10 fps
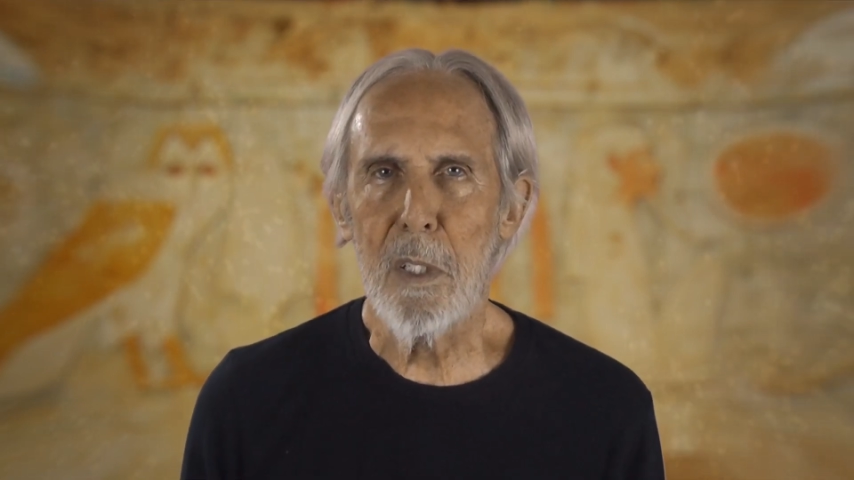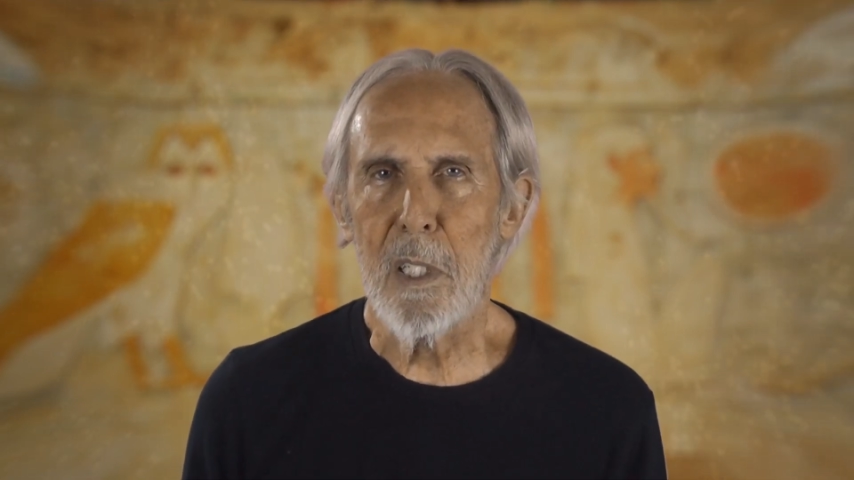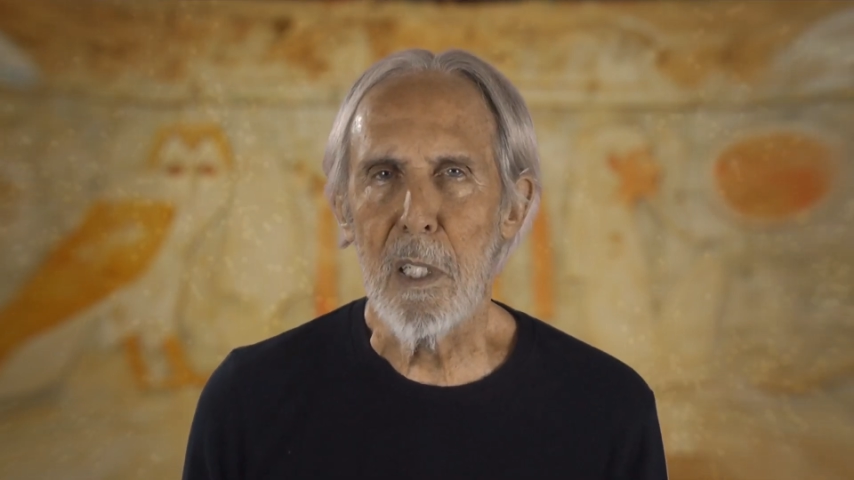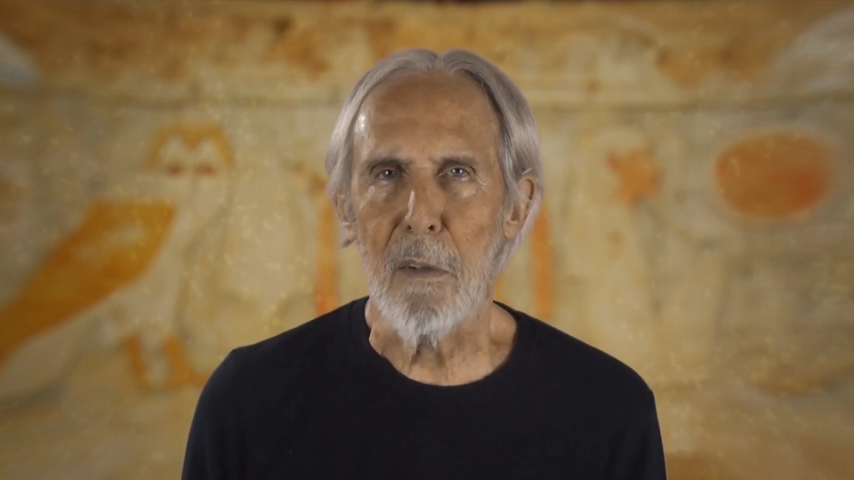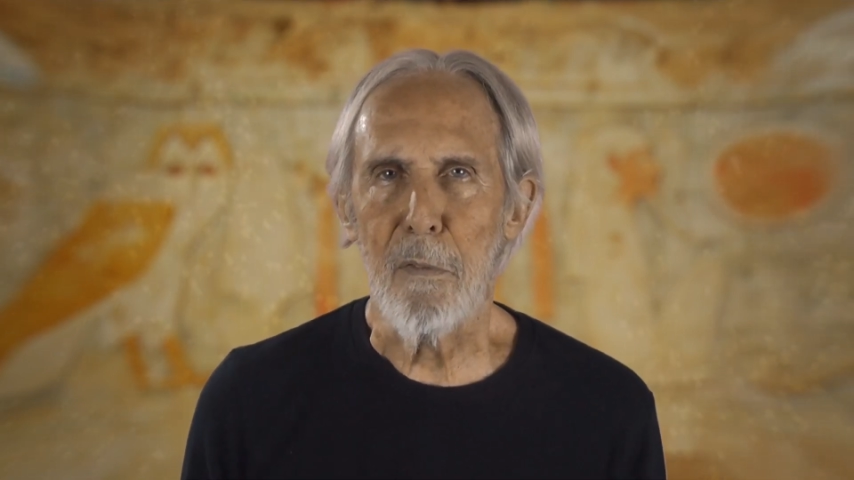
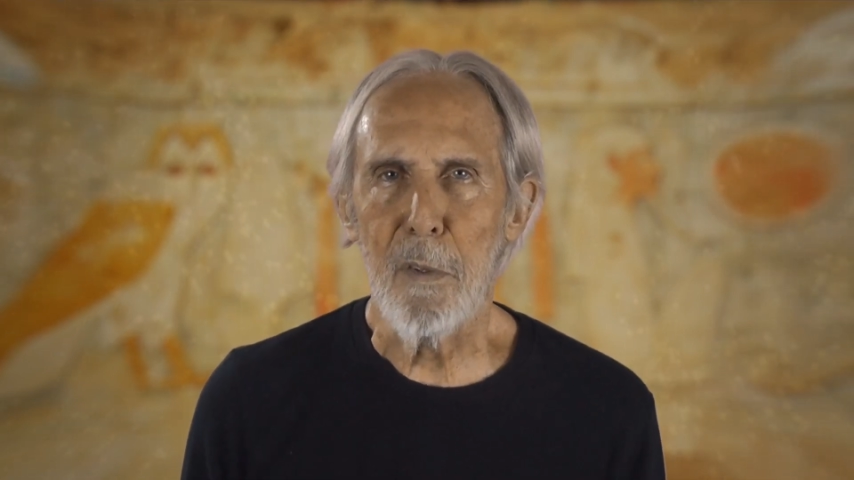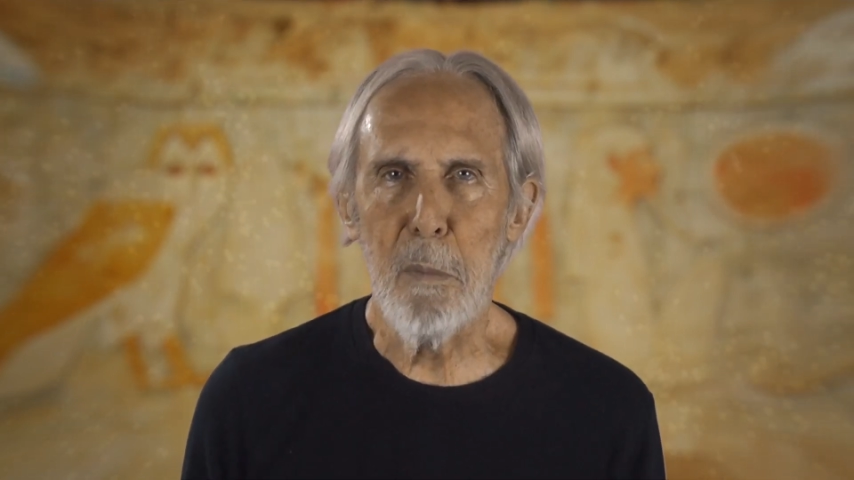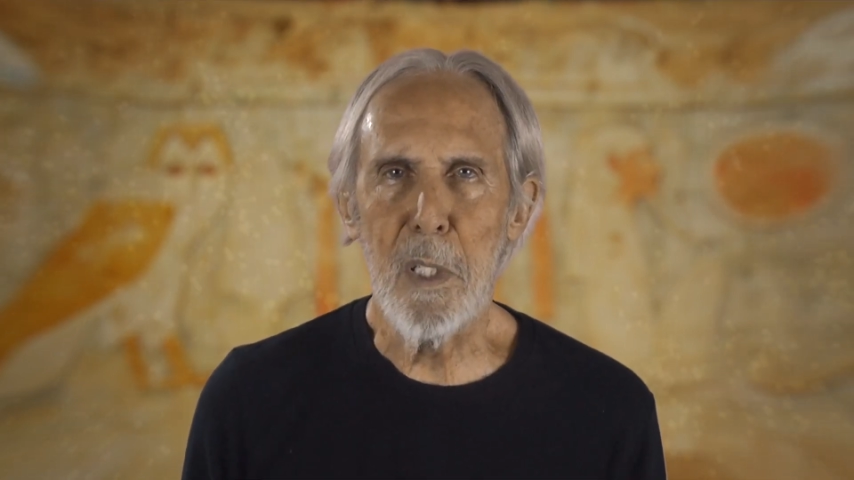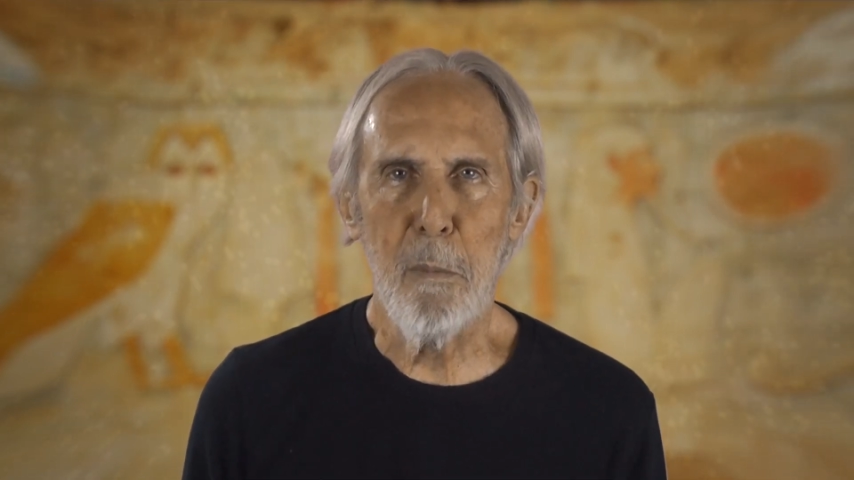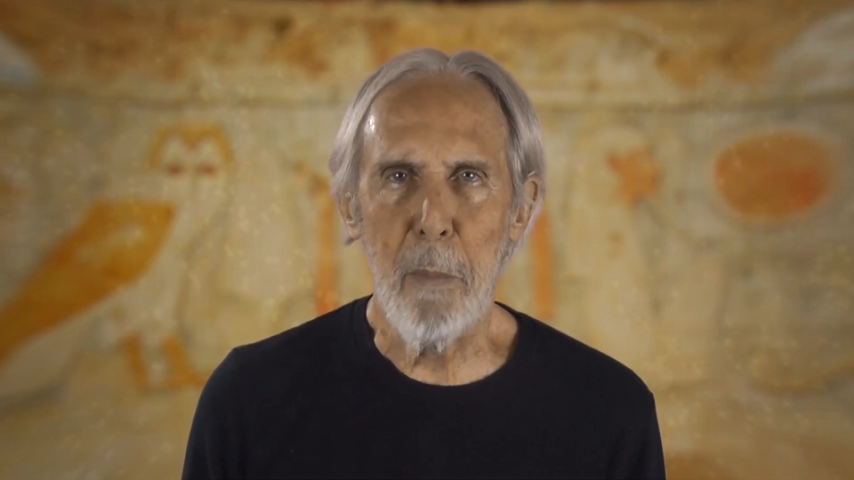in a
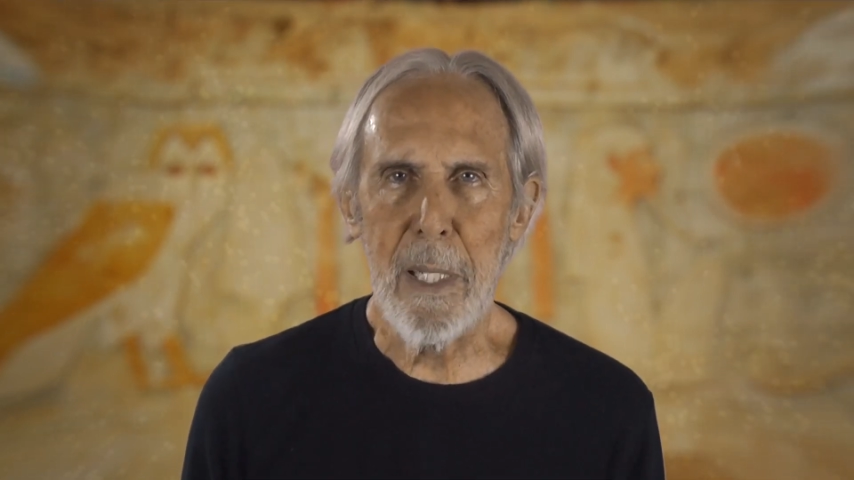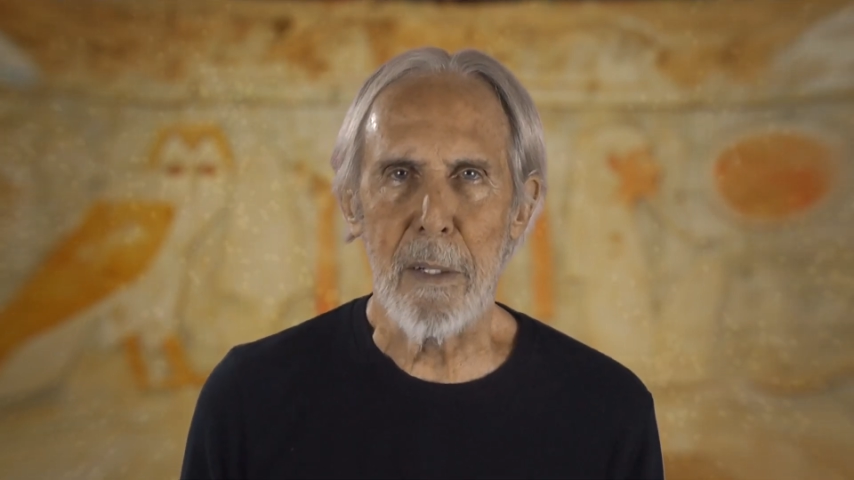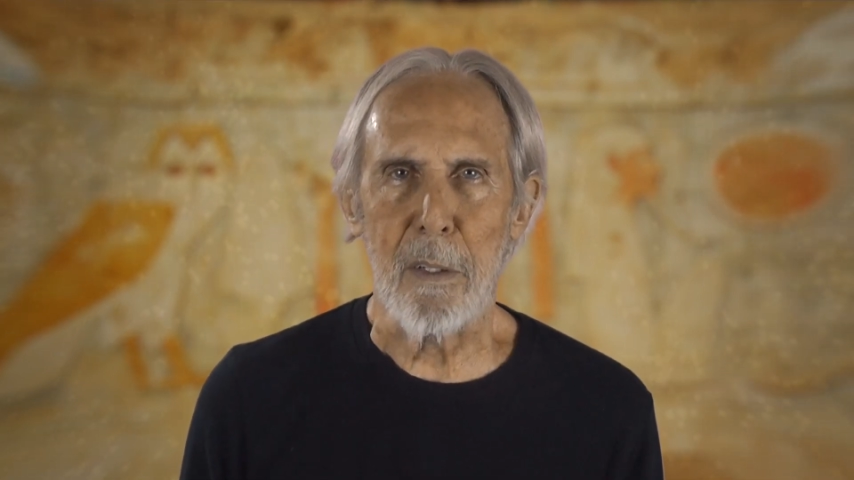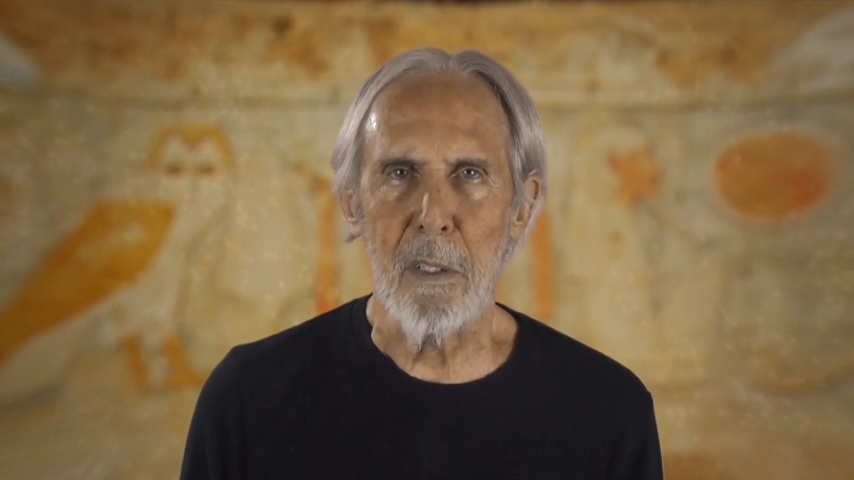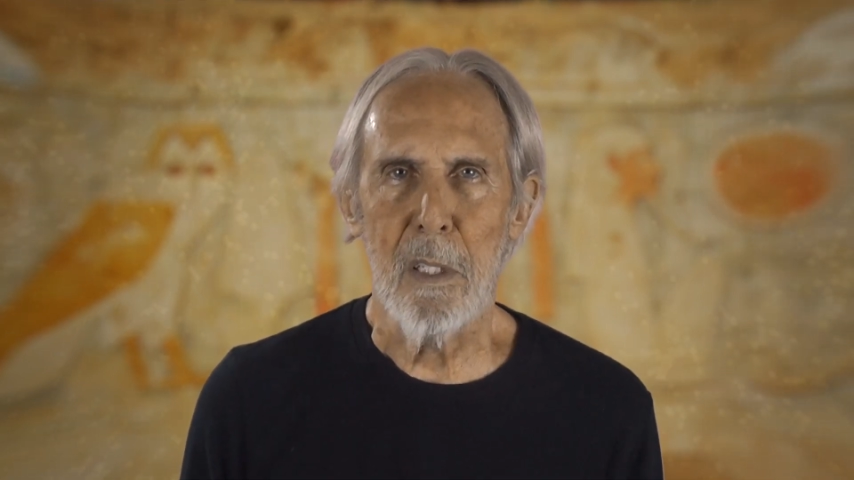feminine
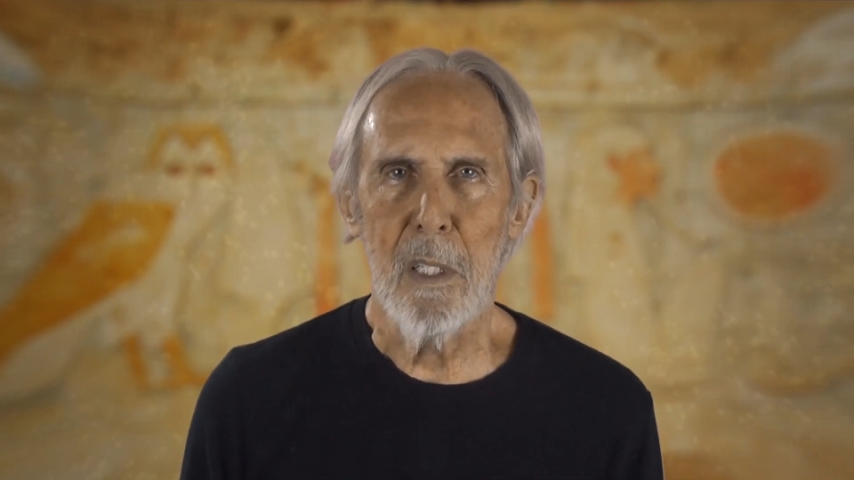manner,